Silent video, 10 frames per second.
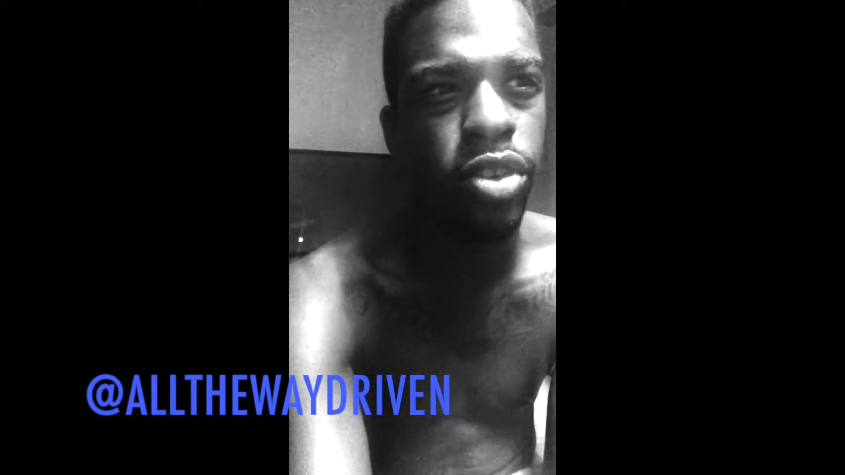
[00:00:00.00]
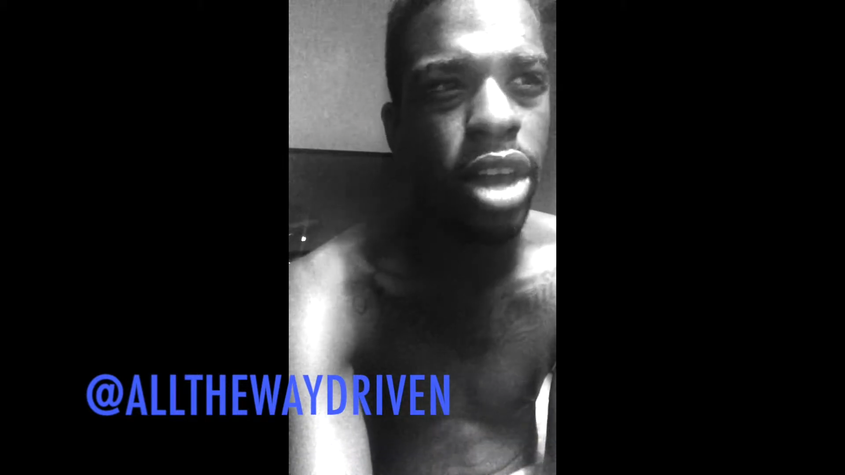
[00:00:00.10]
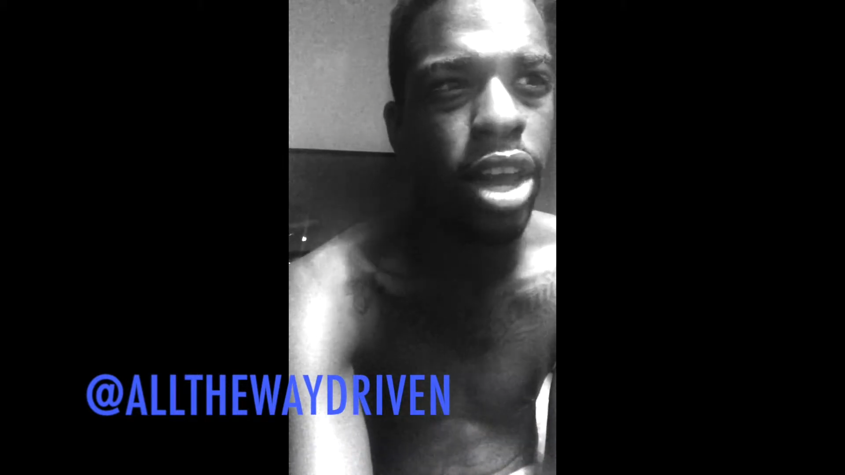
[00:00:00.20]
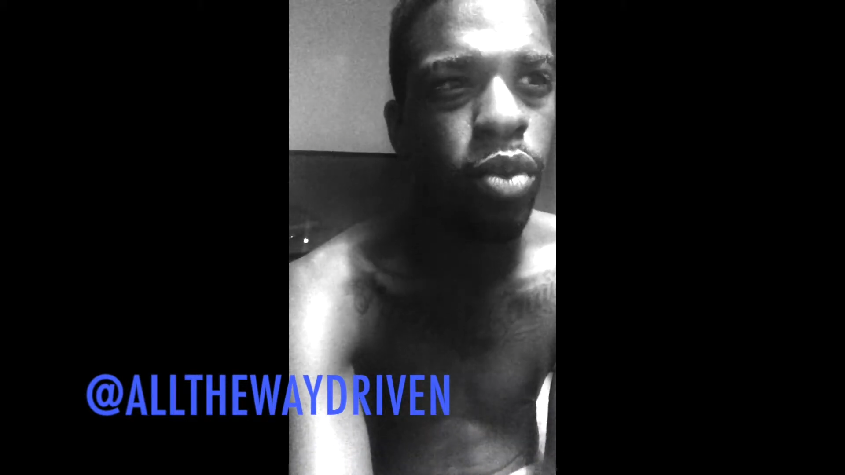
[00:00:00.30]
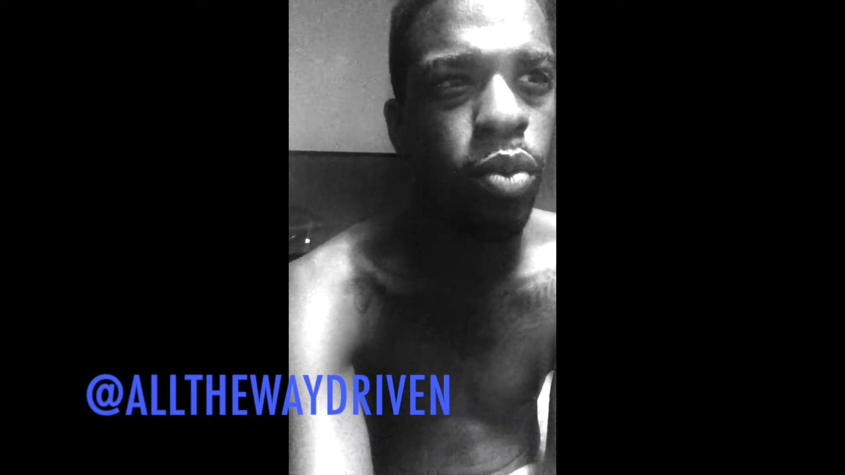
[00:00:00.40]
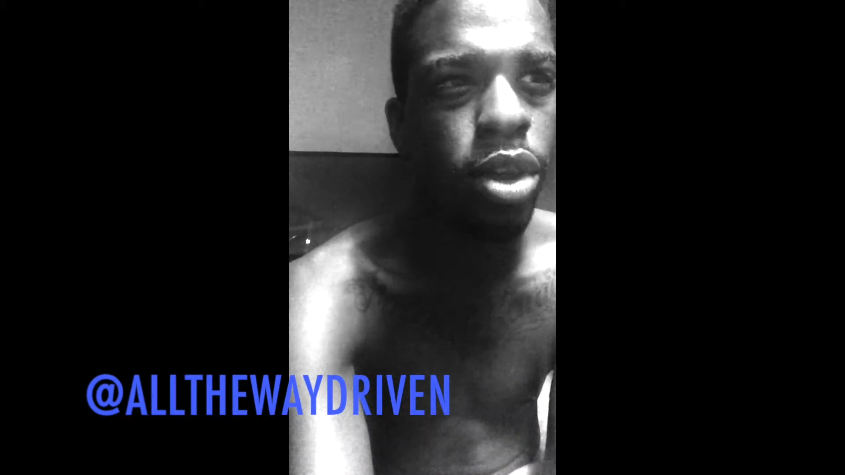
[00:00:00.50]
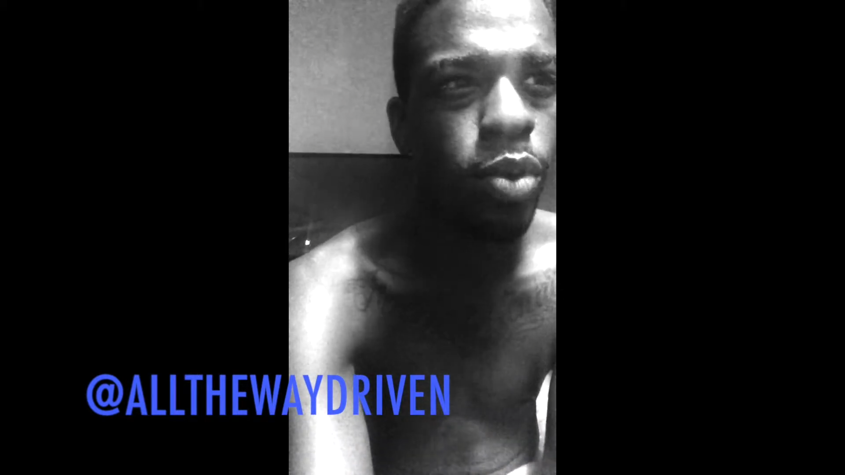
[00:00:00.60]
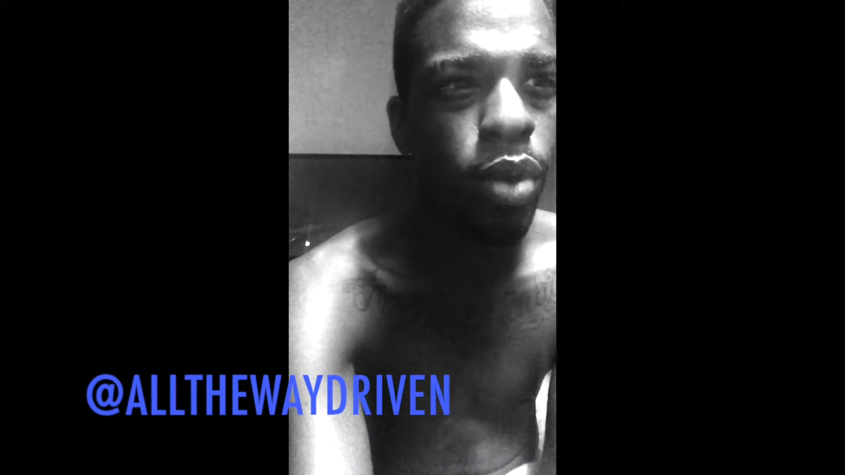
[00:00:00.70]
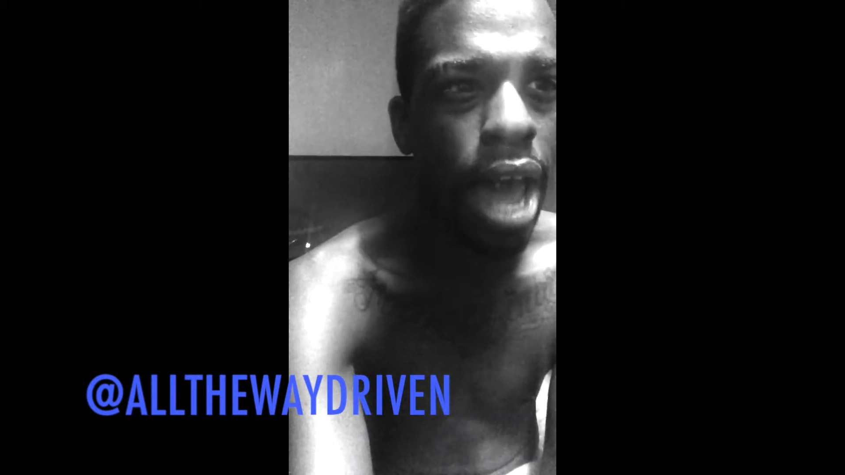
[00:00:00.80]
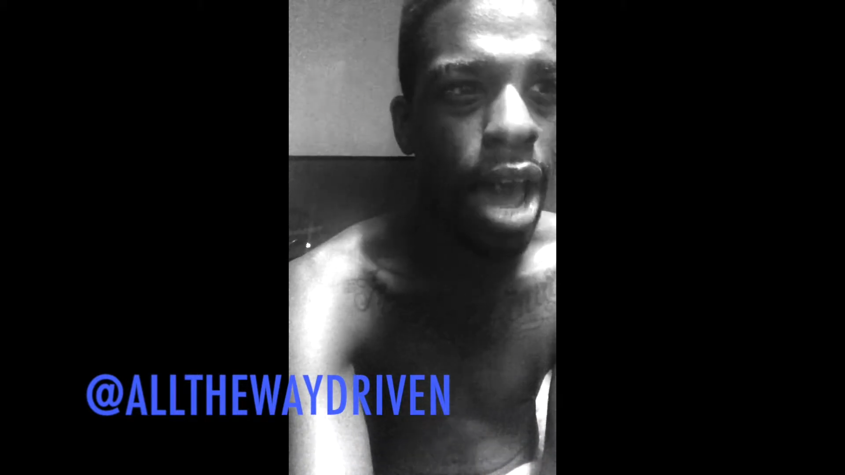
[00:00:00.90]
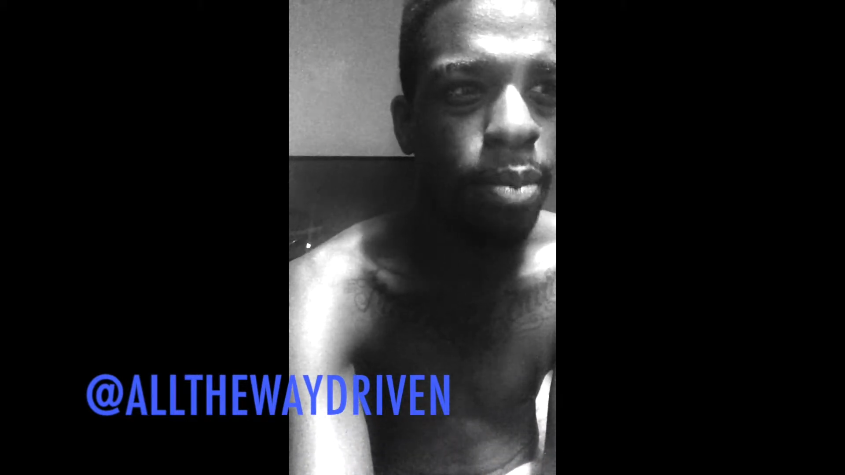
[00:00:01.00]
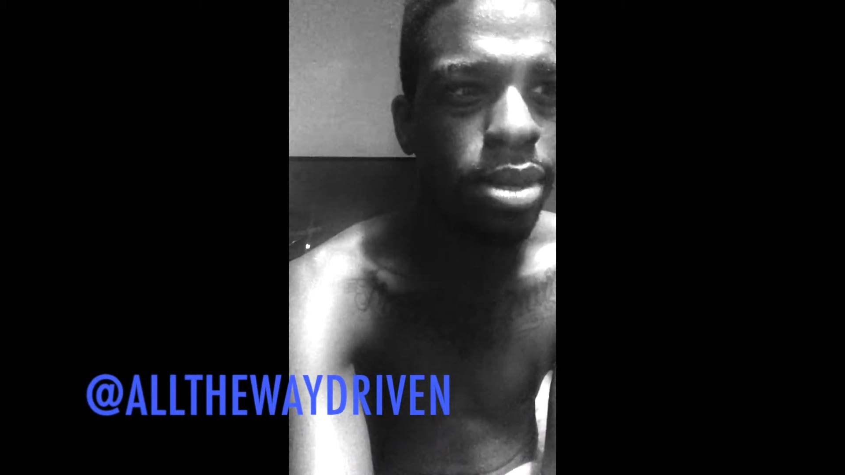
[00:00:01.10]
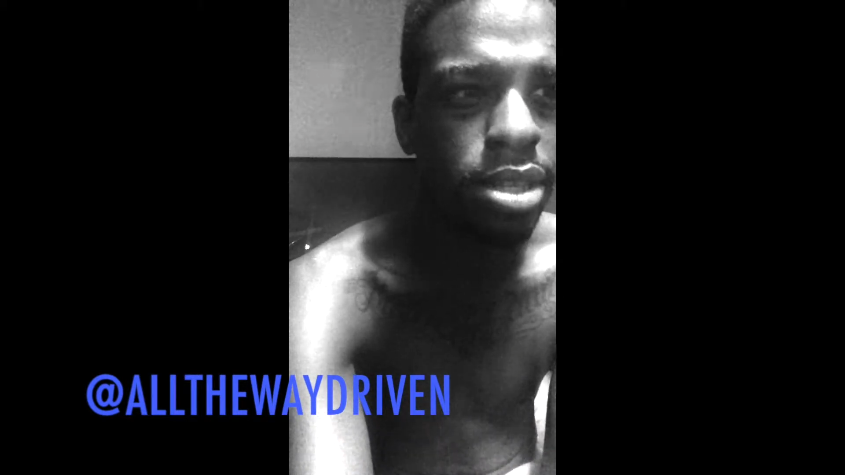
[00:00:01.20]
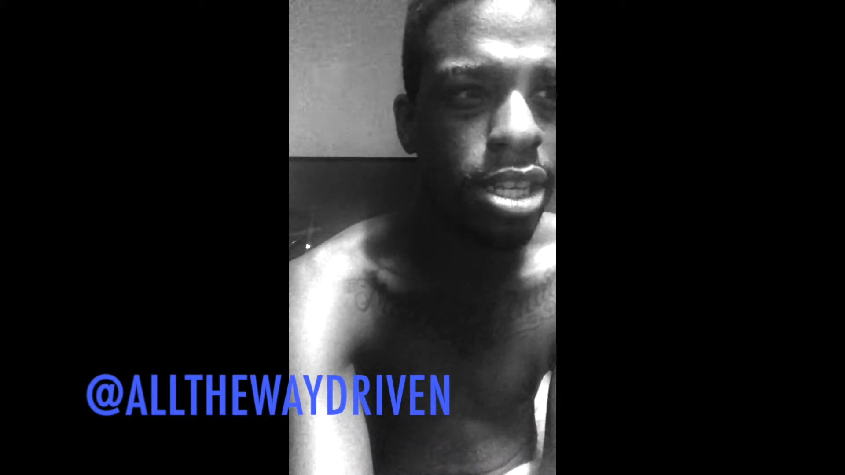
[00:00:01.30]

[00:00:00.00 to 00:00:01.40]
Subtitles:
you kind of wonder what happens,